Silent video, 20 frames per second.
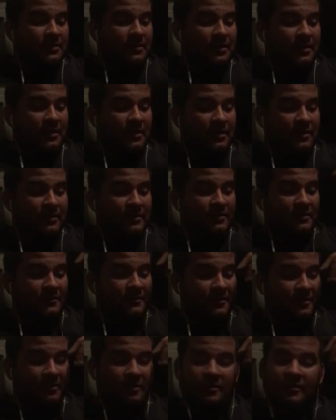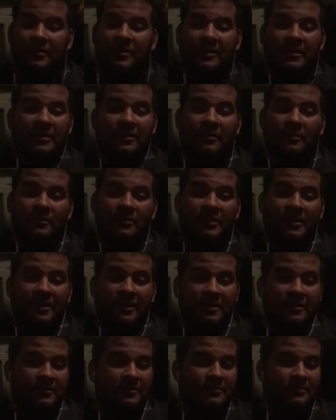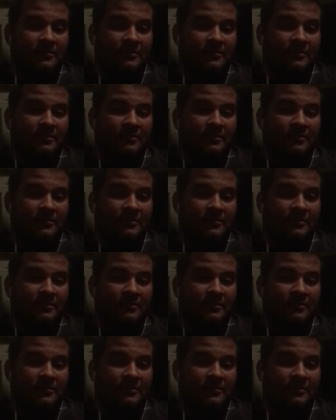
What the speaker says: If you're on ELD,